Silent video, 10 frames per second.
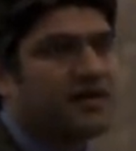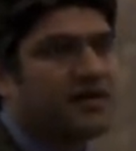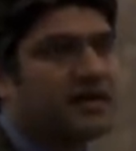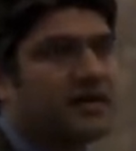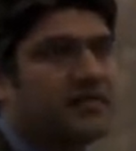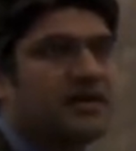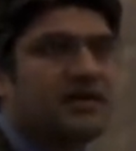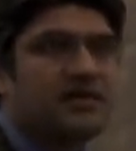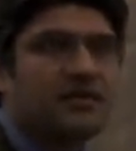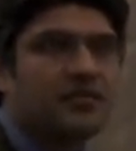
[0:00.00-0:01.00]
credit
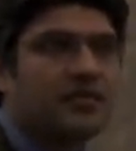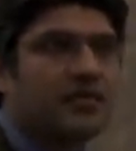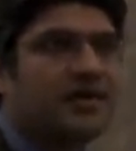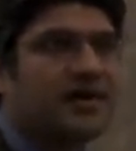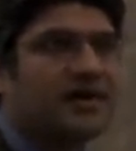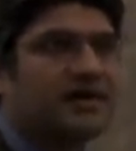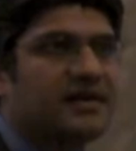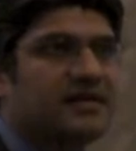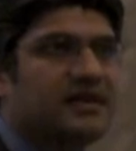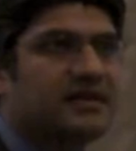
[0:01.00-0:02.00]
committee and their board on
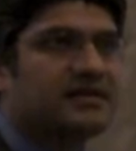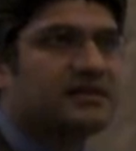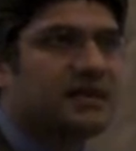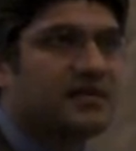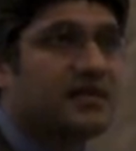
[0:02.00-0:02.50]
and say,